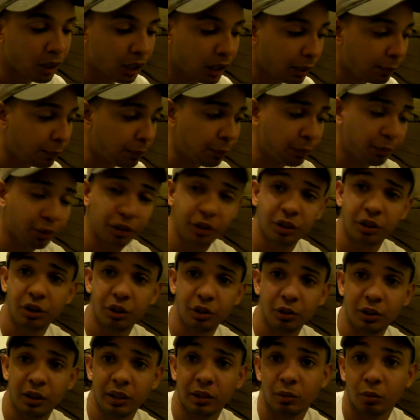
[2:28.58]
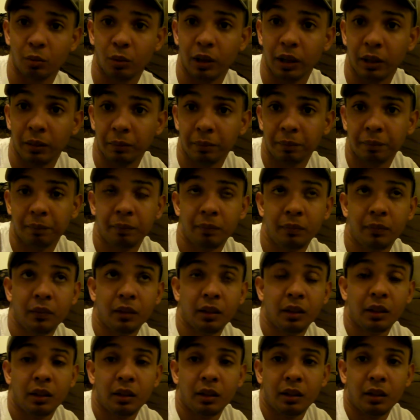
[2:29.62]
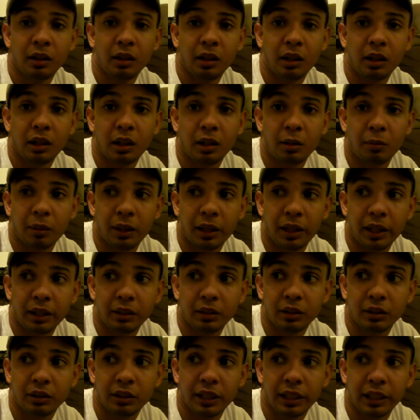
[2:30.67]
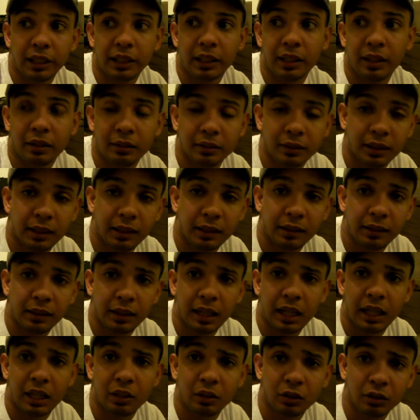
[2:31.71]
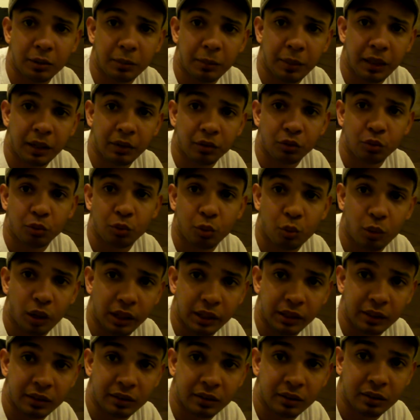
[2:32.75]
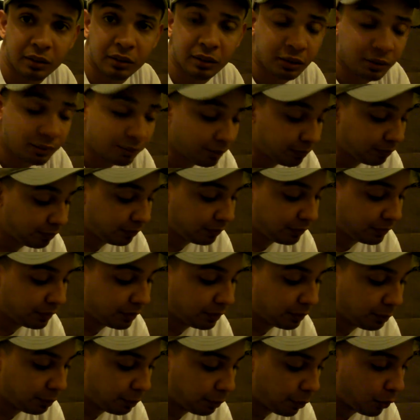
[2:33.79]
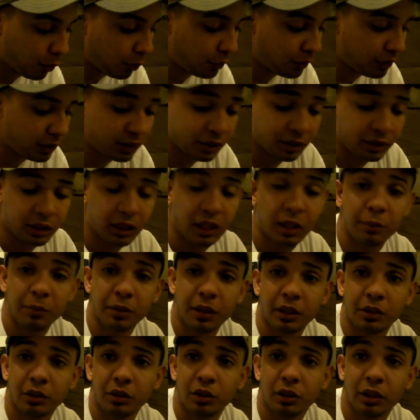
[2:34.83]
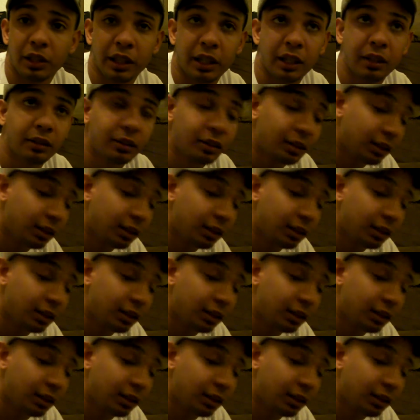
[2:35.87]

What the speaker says: let me put it to you this way. I had to take it outside of the house about twice. Both of the times I took it out